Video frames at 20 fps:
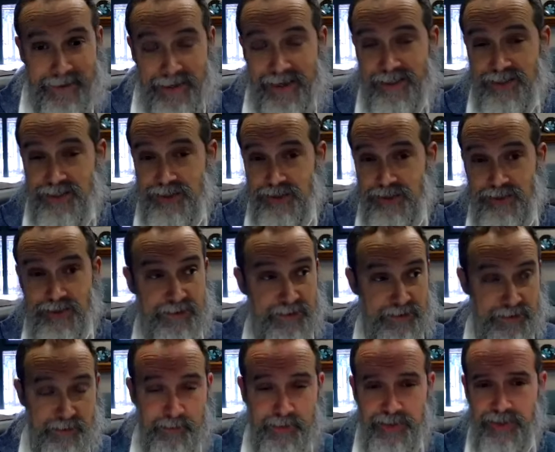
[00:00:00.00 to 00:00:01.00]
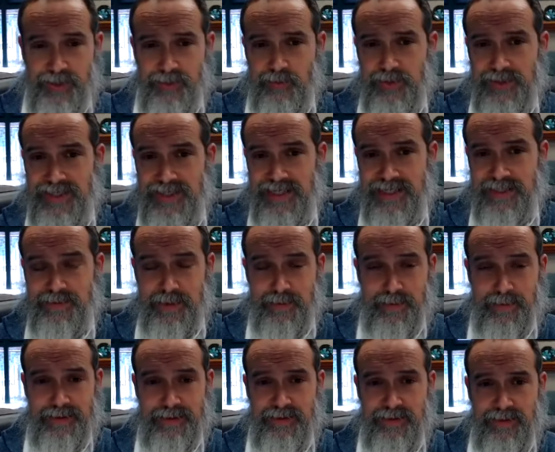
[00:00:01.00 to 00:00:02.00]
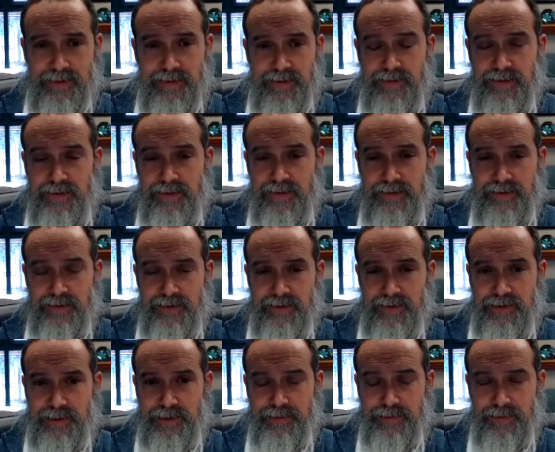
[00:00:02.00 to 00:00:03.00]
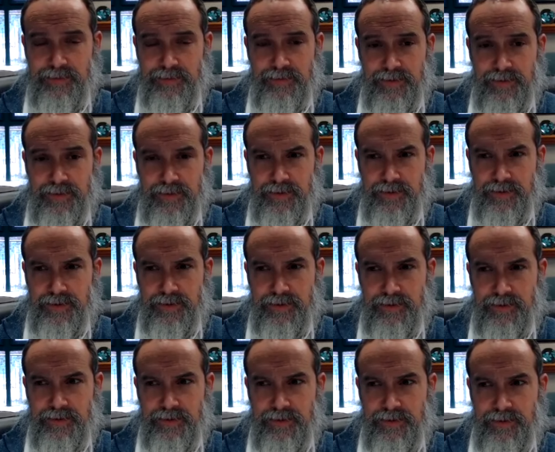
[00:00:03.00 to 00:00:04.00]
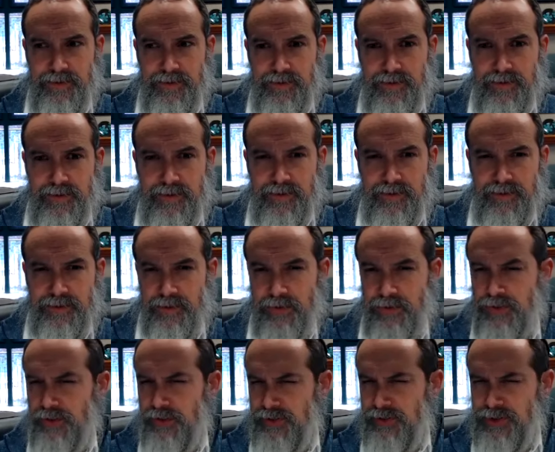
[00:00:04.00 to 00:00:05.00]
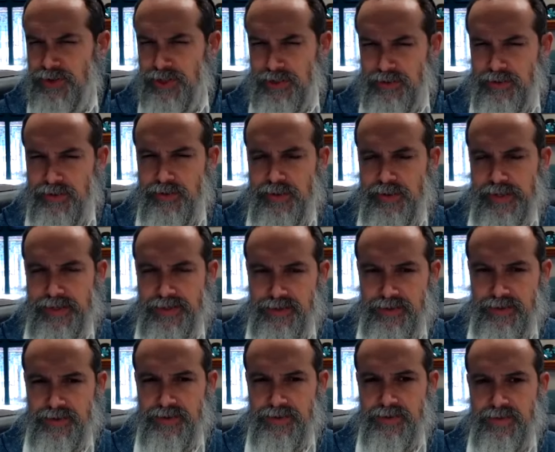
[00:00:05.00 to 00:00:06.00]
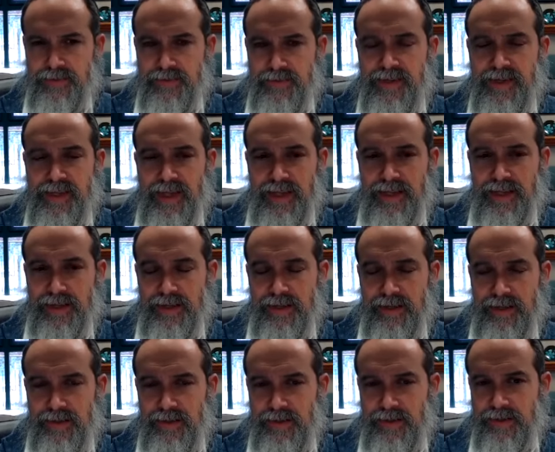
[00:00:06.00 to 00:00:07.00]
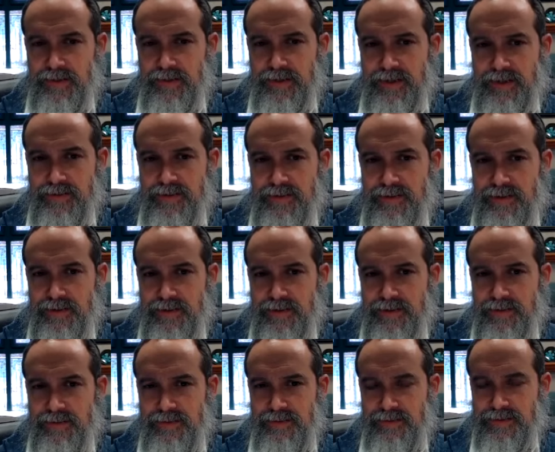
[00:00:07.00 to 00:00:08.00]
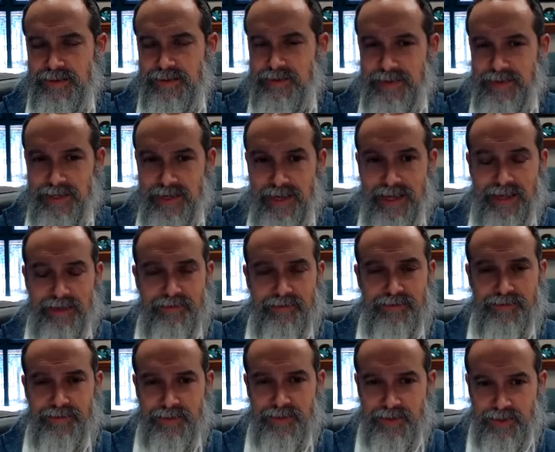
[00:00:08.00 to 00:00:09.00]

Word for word: Actually, someone here once asked me about a certain type of uh, yogurt or jello, actually, and I it, that it seemed to have